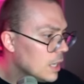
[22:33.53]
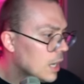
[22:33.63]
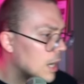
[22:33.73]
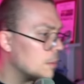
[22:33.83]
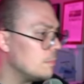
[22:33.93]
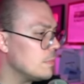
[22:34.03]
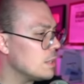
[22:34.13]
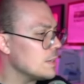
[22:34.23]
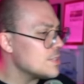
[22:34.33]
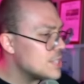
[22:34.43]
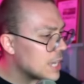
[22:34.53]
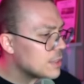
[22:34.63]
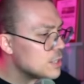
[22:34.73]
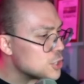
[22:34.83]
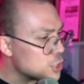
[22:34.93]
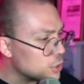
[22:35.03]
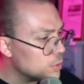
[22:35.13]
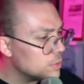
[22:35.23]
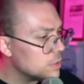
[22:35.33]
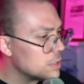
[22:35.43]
There is Death in June.